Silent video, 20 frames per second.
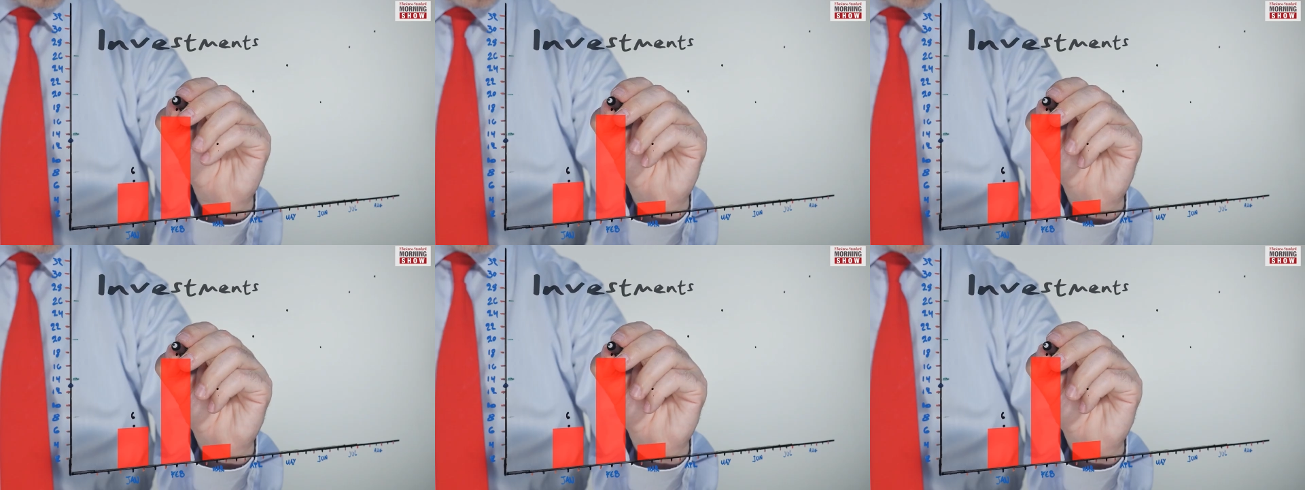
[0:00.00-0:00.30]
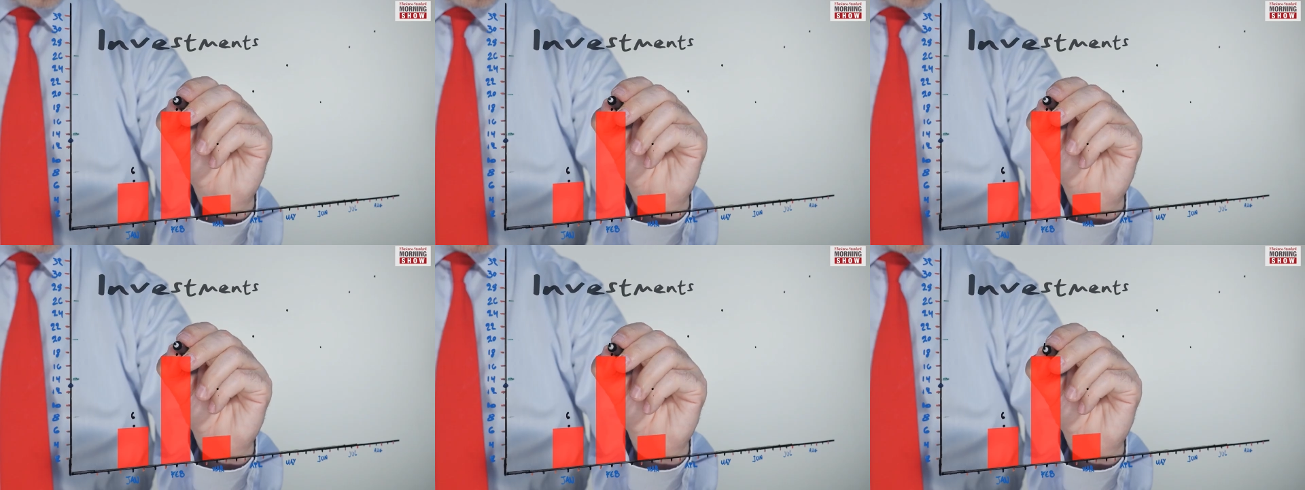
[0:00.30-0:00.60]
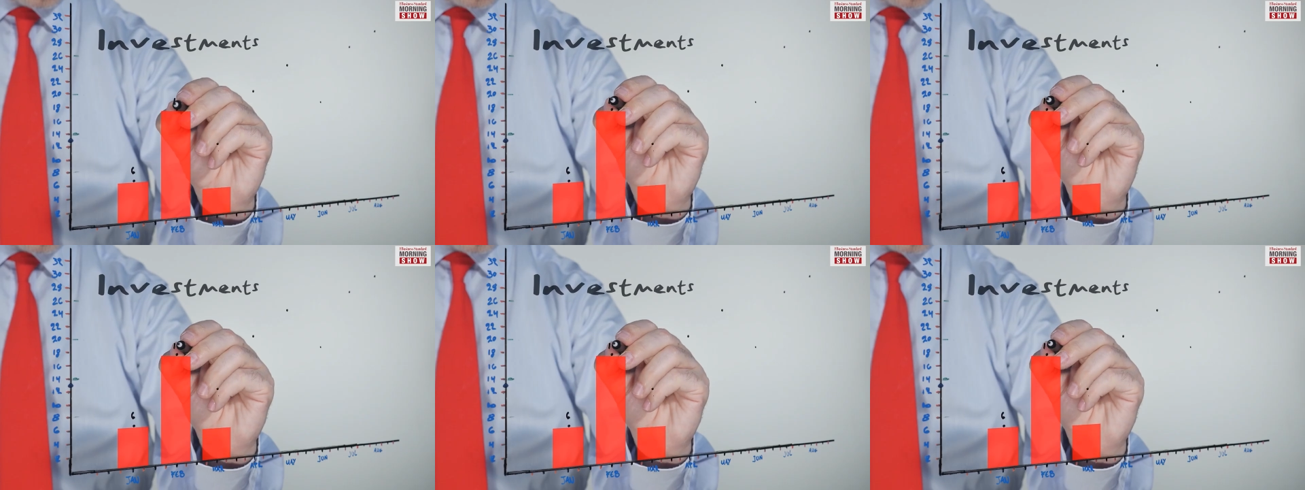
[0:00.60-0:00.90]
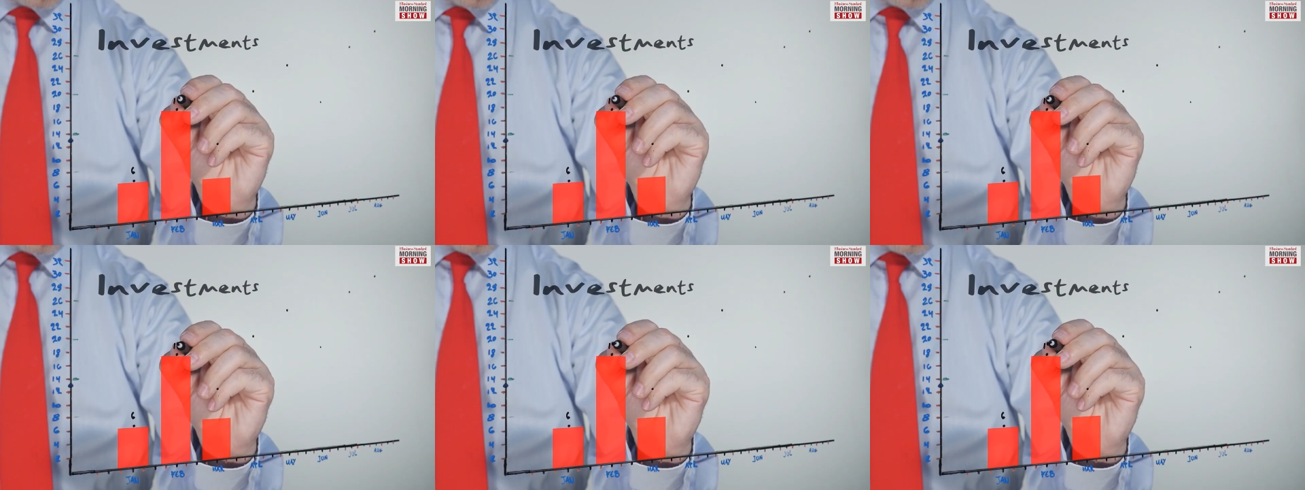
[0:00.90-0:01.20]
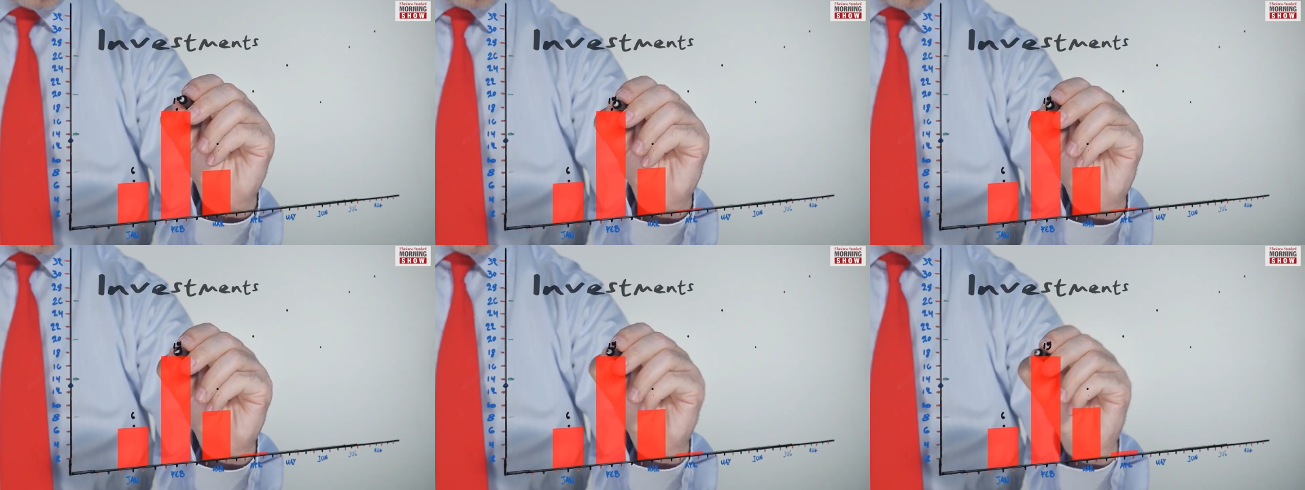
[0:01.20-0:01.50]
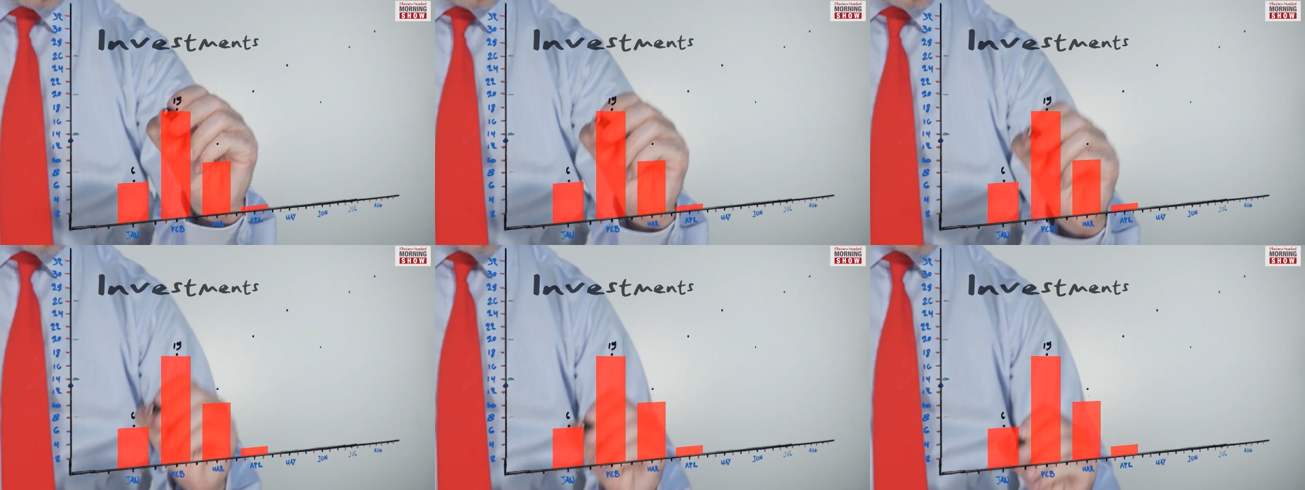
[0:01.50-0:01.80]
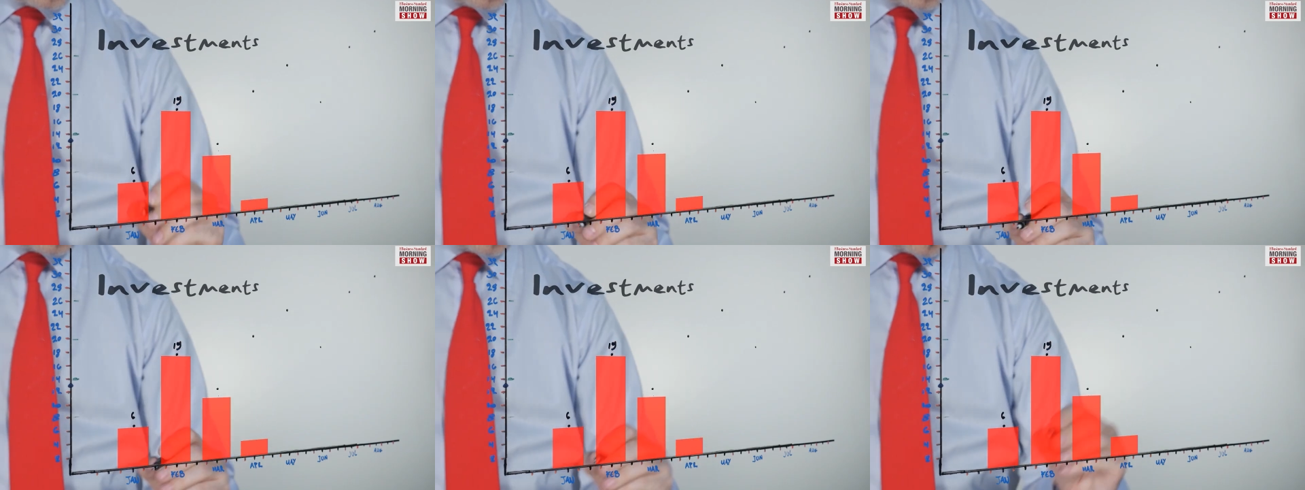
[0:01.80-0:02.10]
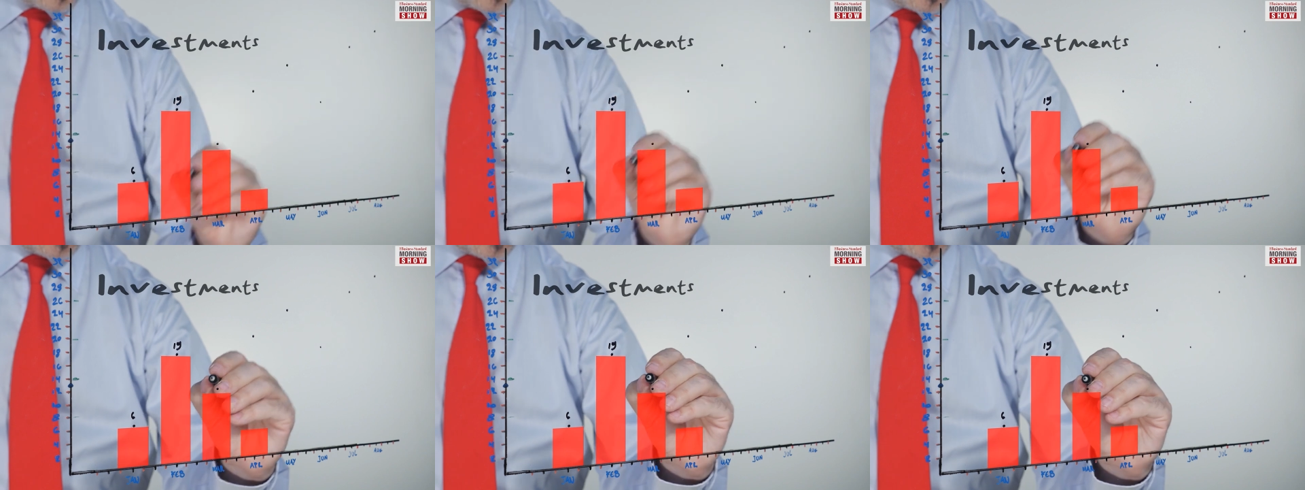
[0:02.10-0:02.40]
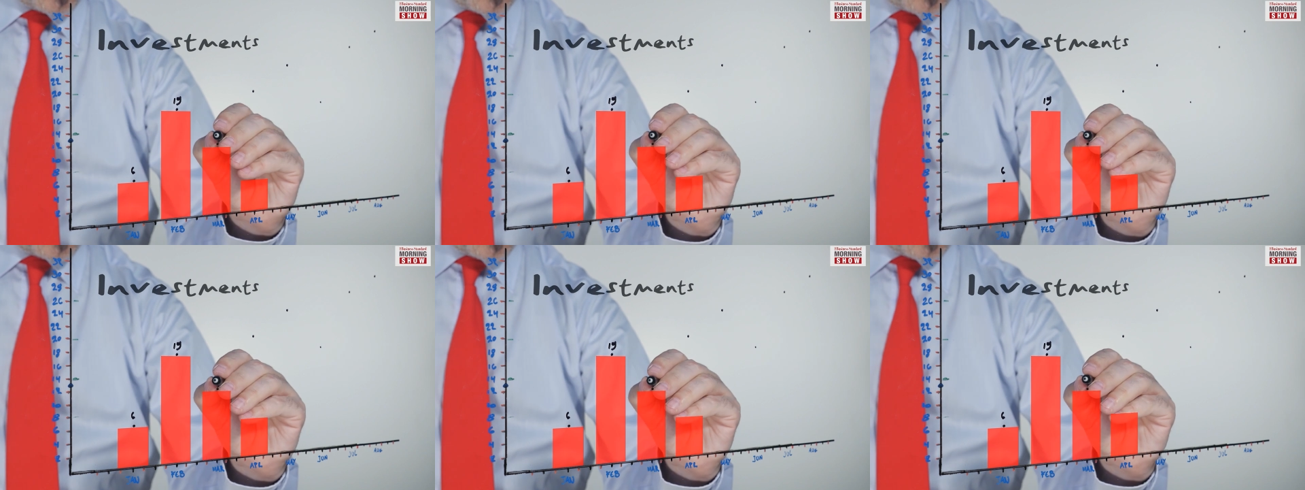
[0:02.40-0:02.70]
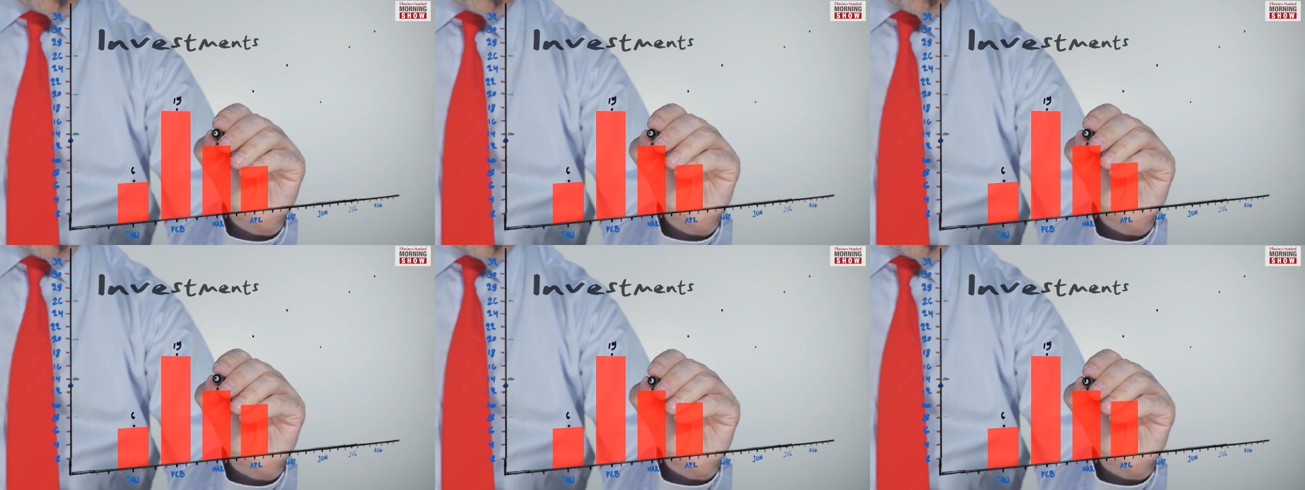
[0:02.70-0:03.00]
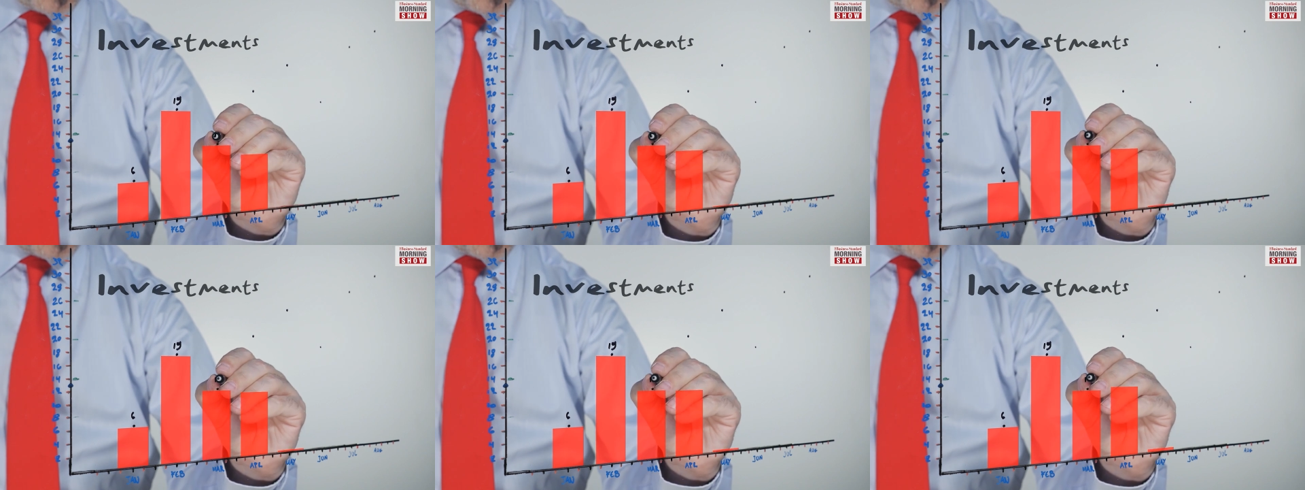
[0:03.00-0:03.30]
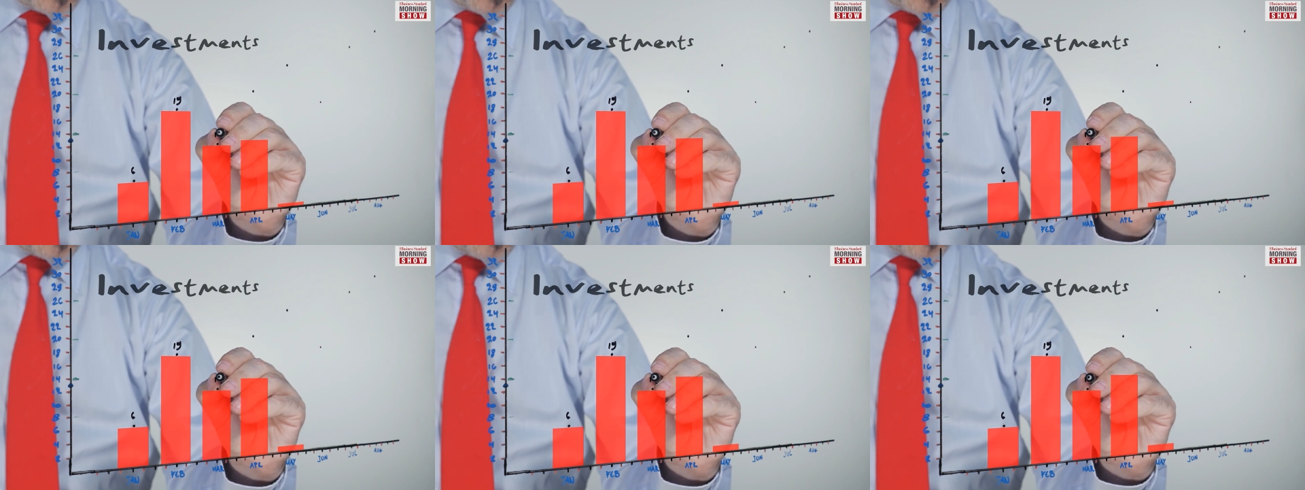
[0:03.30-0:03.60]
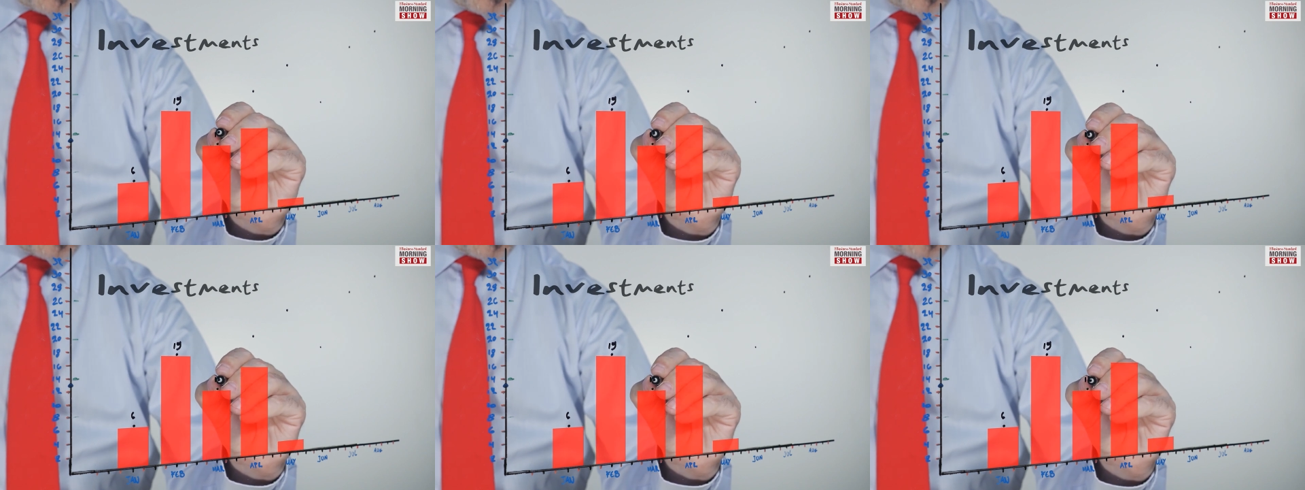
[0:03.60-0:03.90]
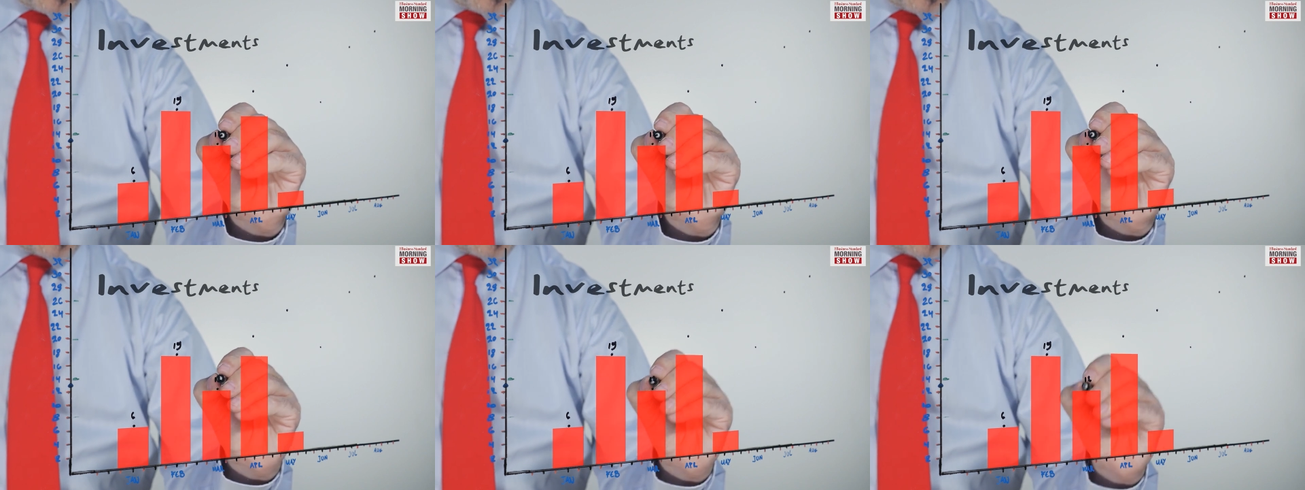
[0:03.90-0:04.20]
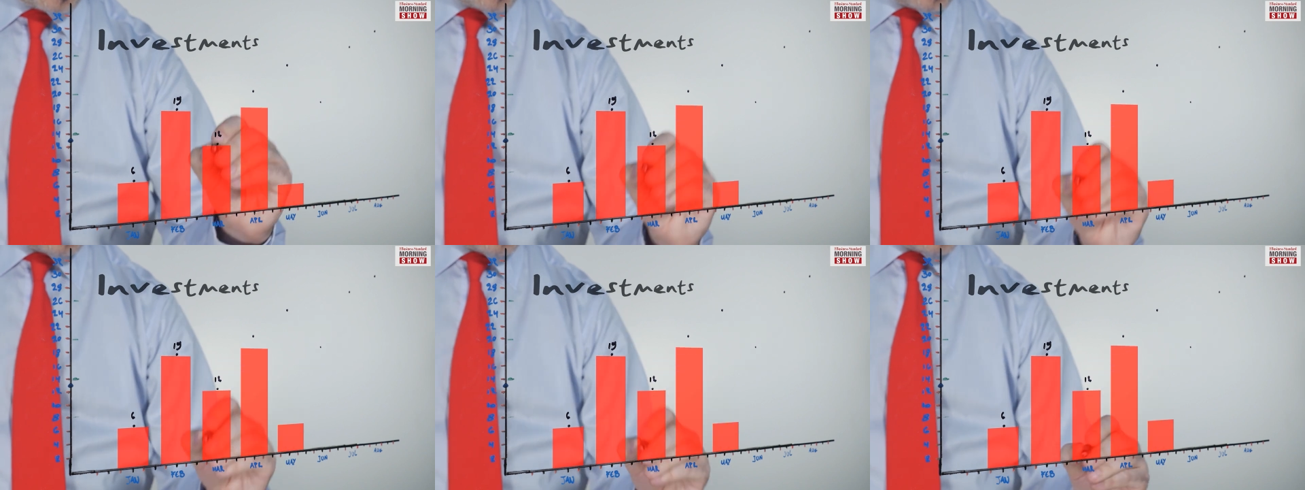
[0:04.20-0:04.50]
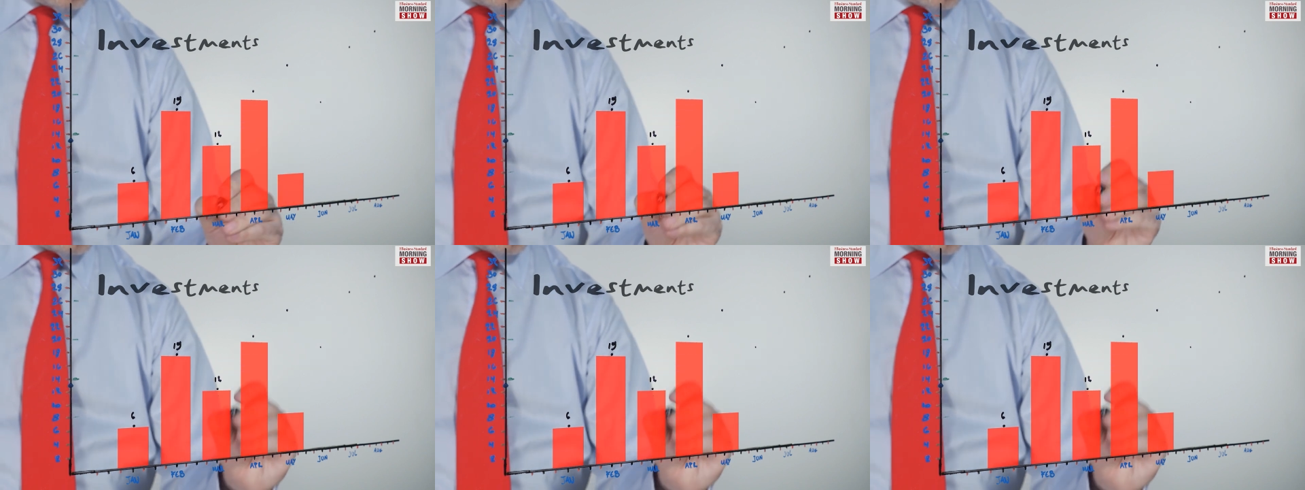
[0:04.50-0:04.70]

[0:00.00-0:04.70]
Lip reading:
(no speaker visible)